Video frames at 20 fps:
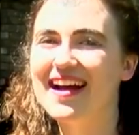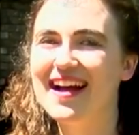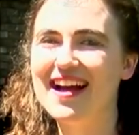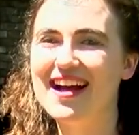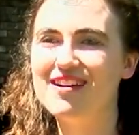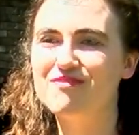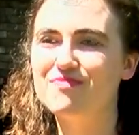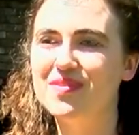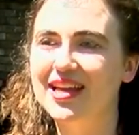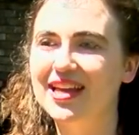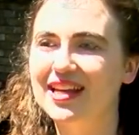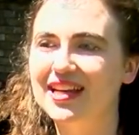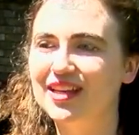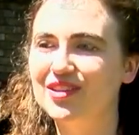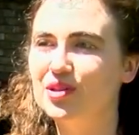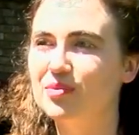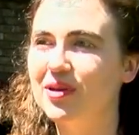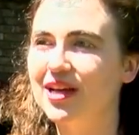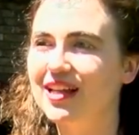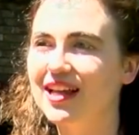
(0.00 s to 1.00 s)
have been
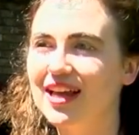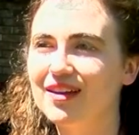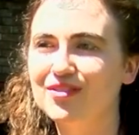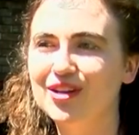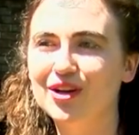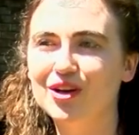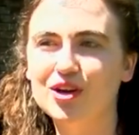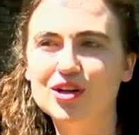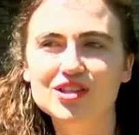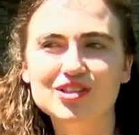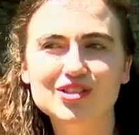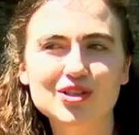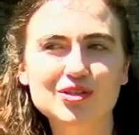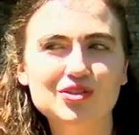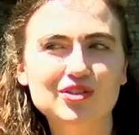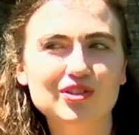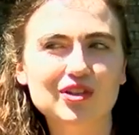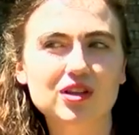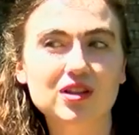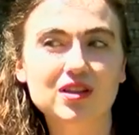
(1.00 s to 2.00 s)
either Belhaven current
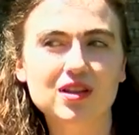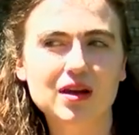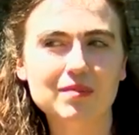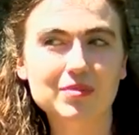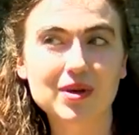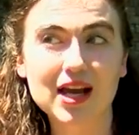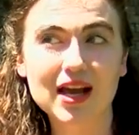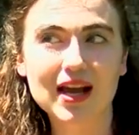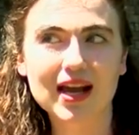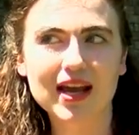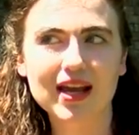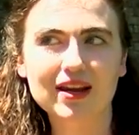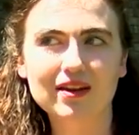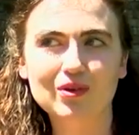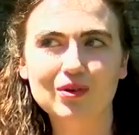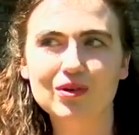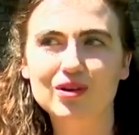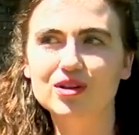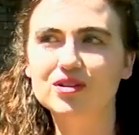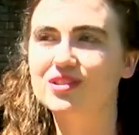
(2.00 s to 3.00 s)
students or alumni
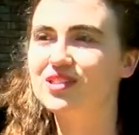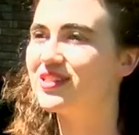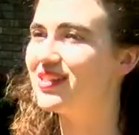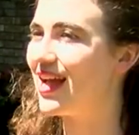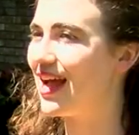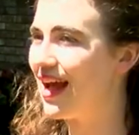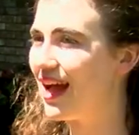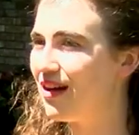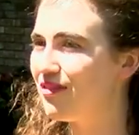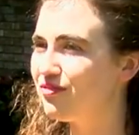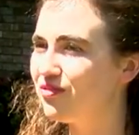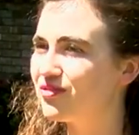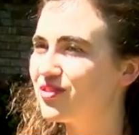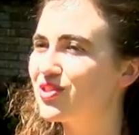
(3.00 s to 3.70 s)
or staff.